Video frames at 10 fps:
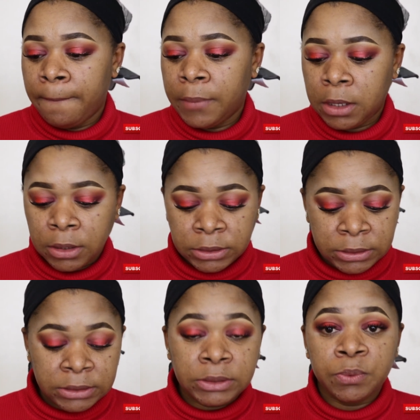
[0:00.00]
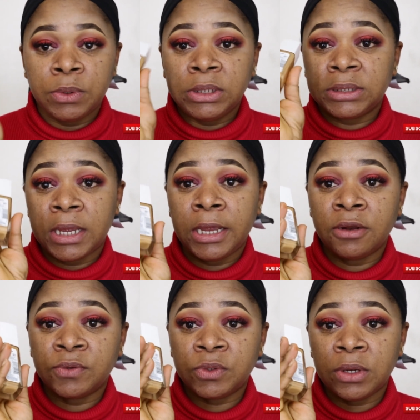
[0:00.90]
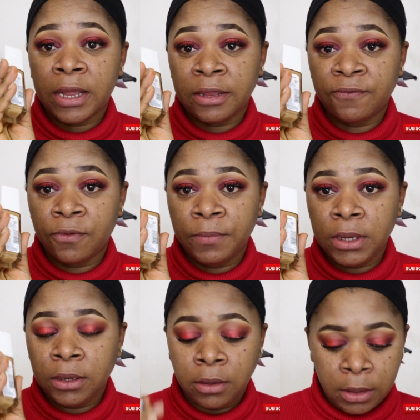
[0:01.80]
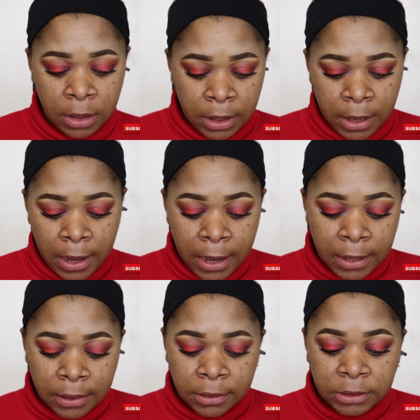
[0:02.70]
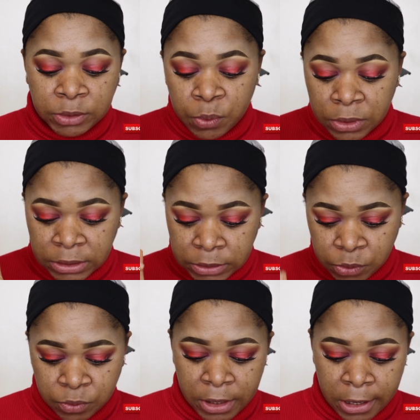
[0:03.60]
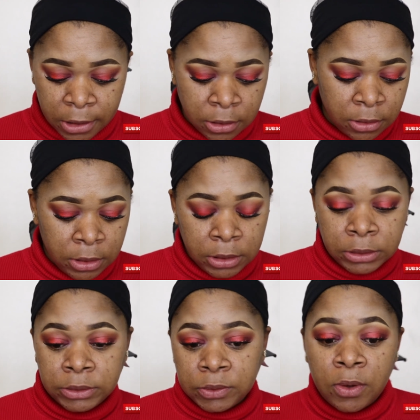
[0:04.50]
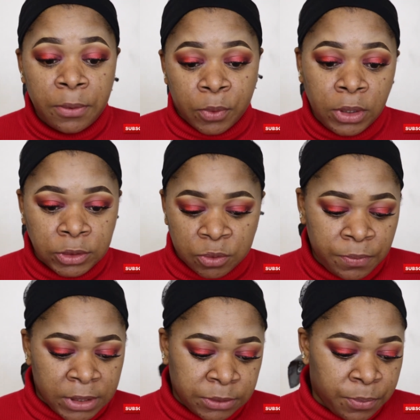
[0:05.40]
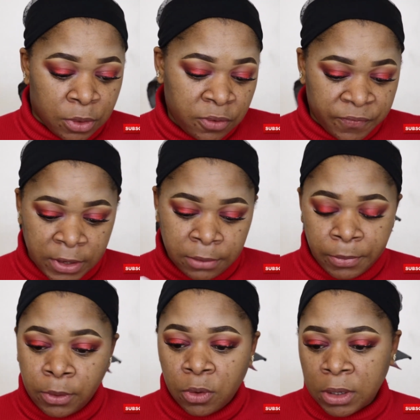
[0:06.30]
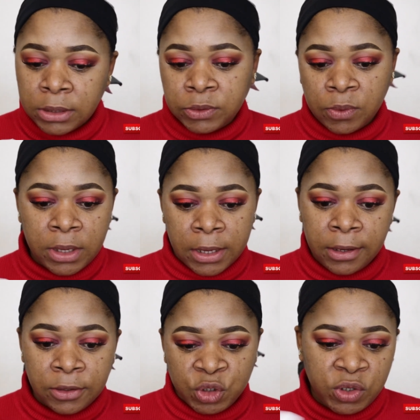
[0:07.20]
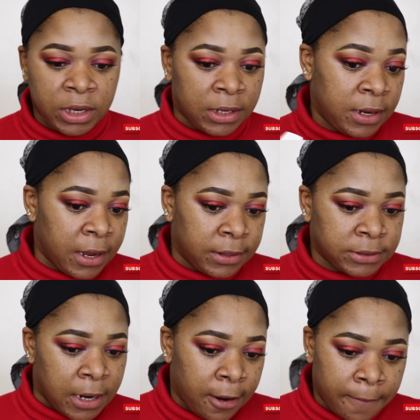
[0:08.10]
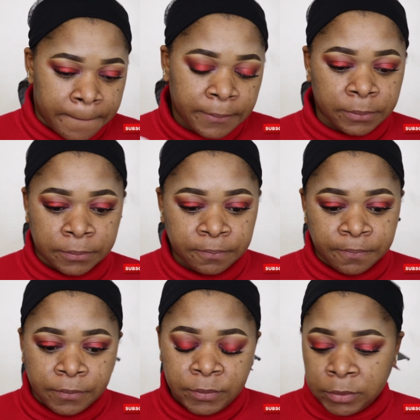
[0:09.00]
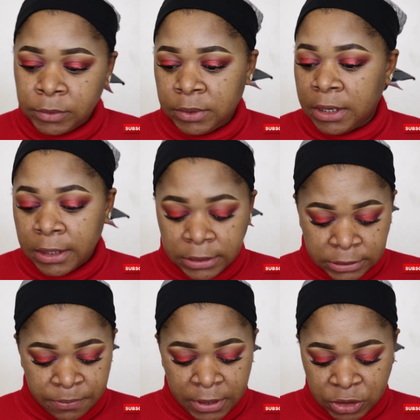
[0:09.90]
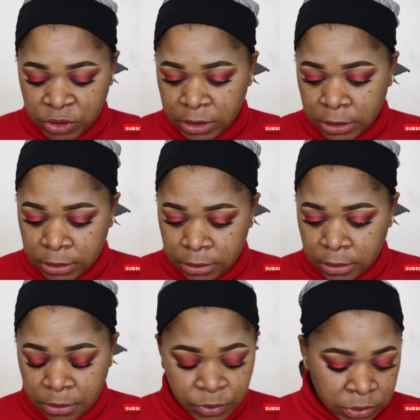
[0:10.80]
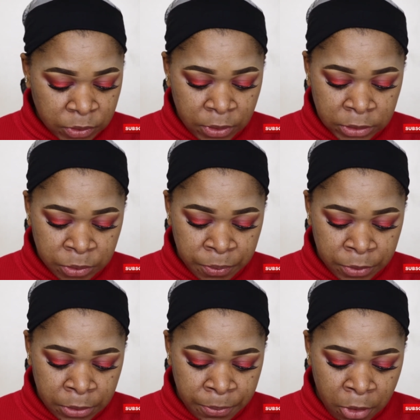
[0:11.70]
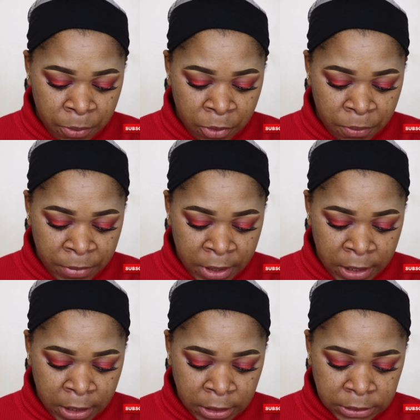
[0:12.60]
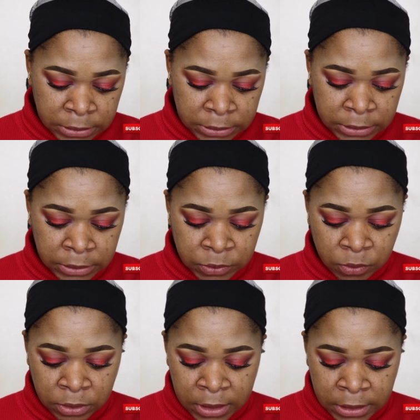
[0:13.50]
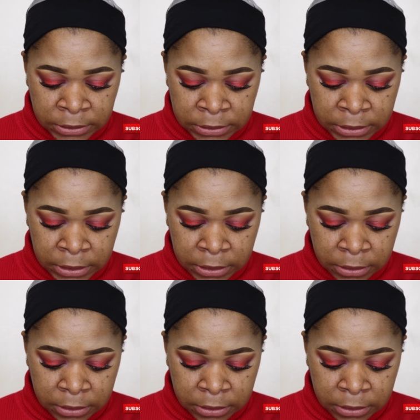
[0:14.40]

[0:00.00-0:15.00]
because this one is kind of too light for me and this one is too dark. So I'm going to mix both of them in order to get a shade that is my shade. I'm just going to put a pump on my hand and see, so you guys see.